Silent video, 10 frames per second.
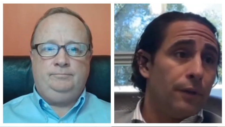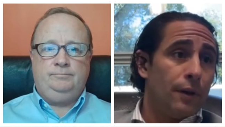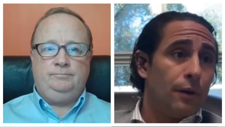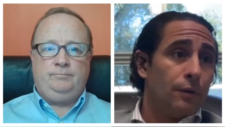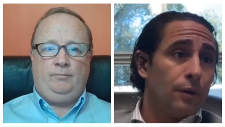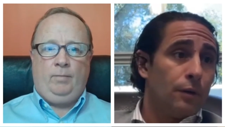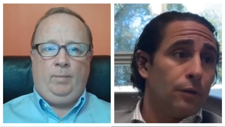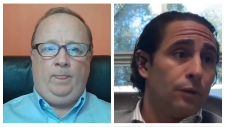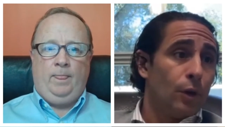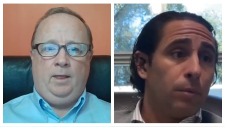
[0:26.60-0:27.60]
Speaker 1: uh,
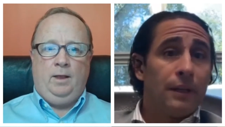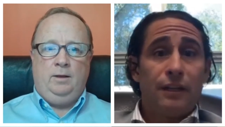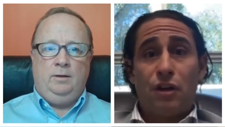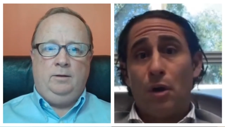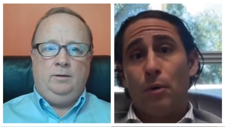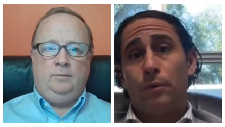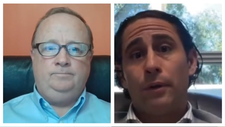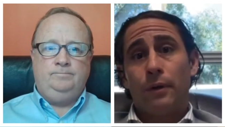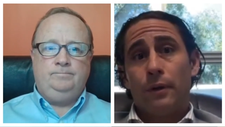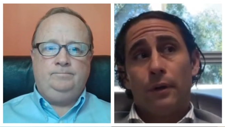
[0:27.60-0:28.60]
globally known
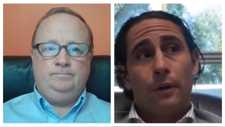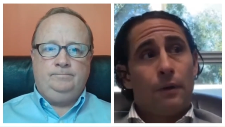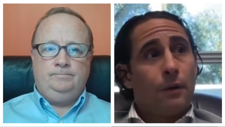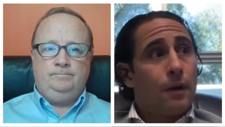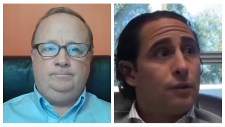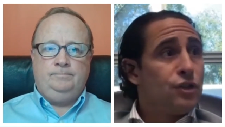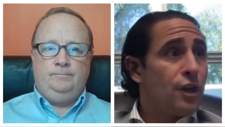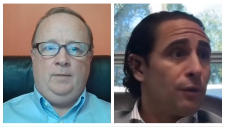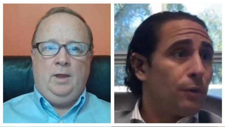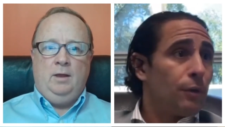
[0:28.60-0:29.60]
uh,
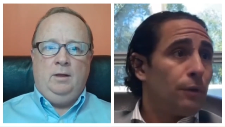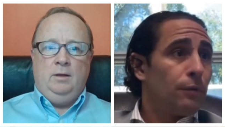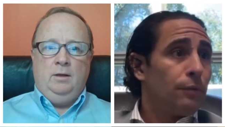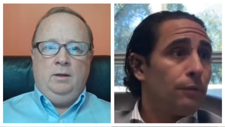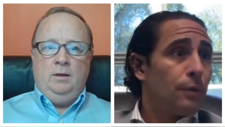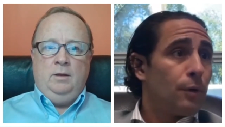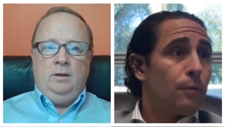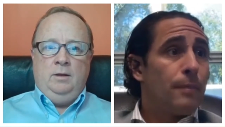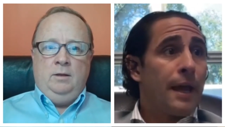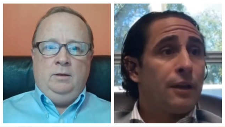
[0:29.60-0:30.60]
general or
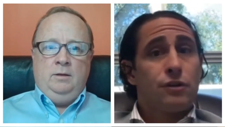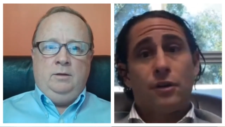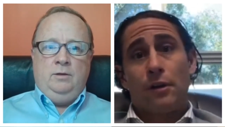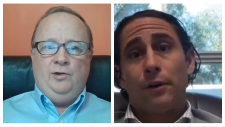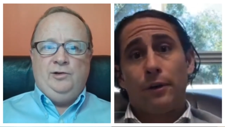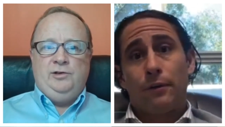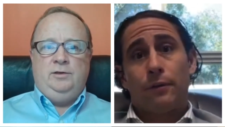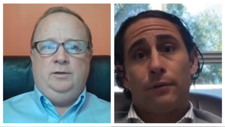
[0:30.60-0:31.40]
managerial